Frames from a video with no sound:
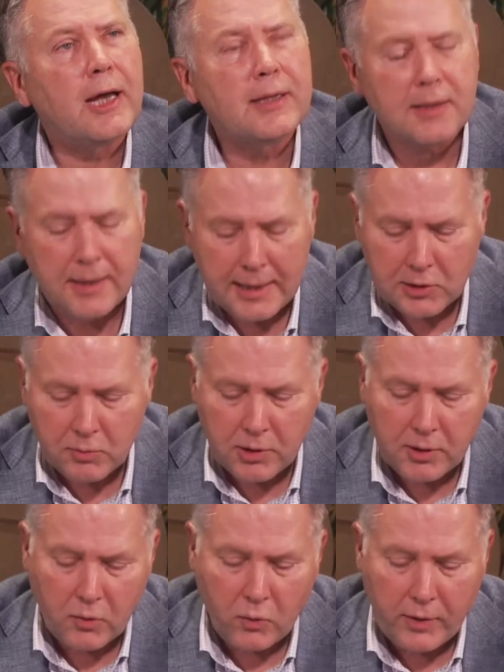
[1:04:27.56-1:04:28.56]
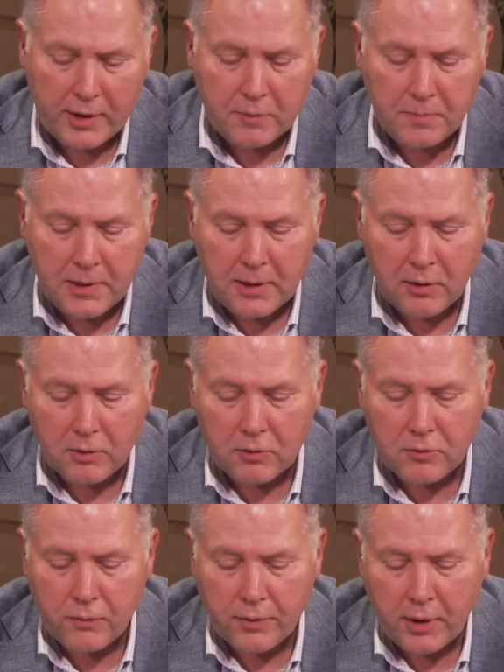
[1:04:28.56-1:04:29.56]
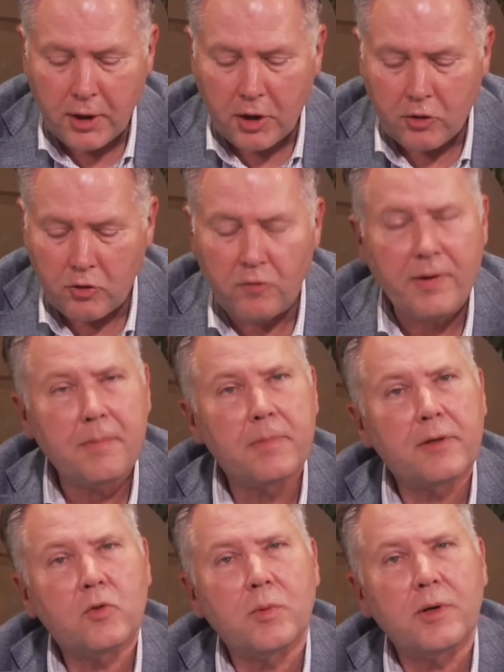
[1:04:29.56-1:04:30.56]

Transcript: And the next one will be on November